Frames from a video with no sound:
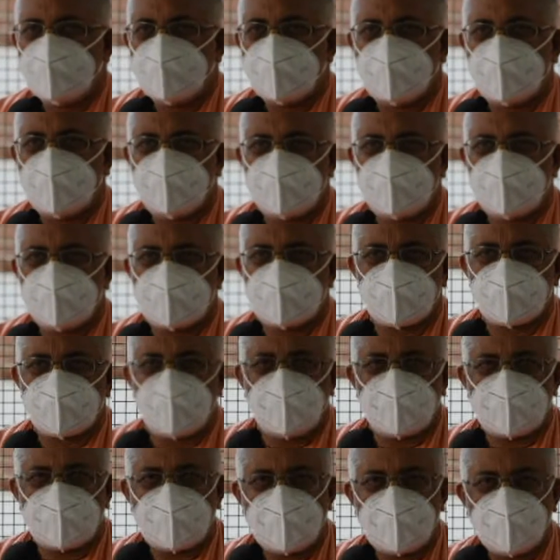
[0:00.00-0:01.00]
gives a
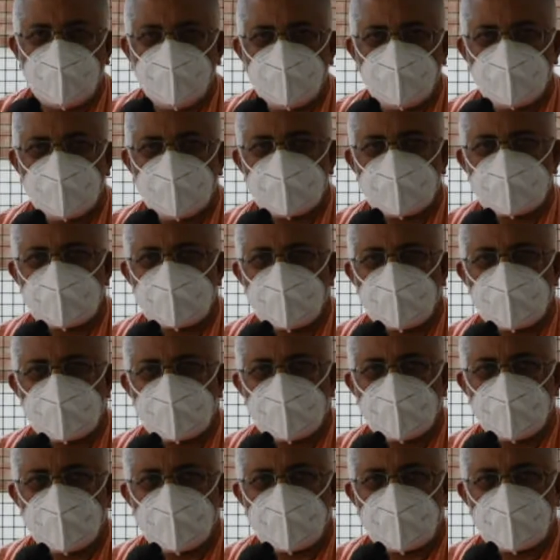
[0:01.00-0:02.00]
small tap to the son and
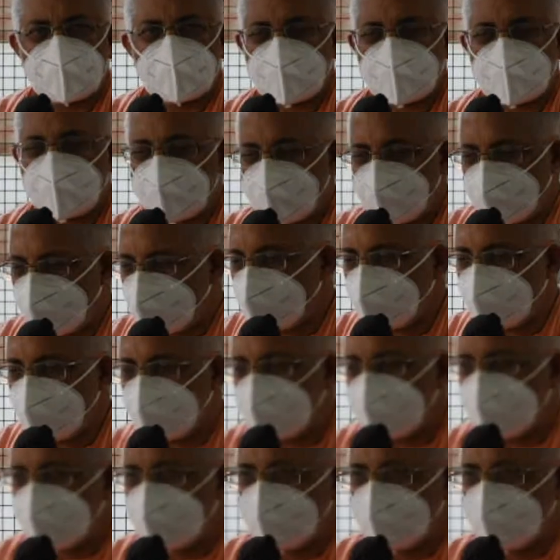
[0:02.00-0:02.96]
says, "Rascal, don't do that,"